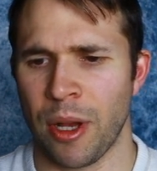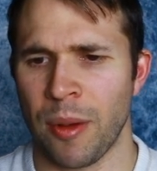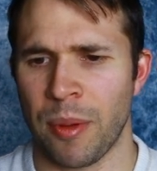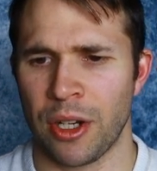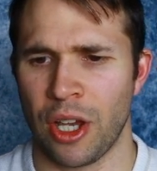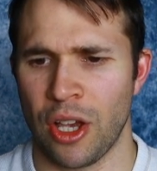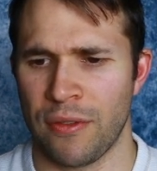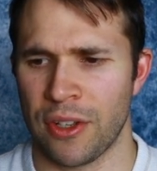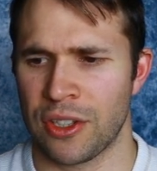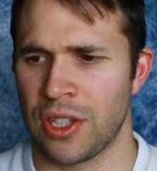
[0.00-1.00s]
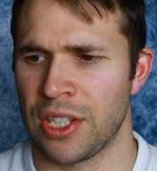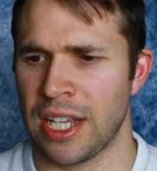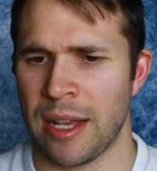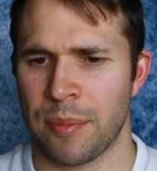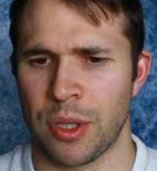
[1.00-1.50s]
if we pop on over
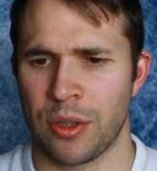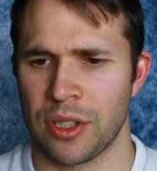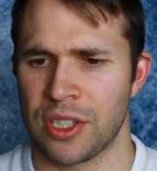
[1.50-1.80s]
to this app,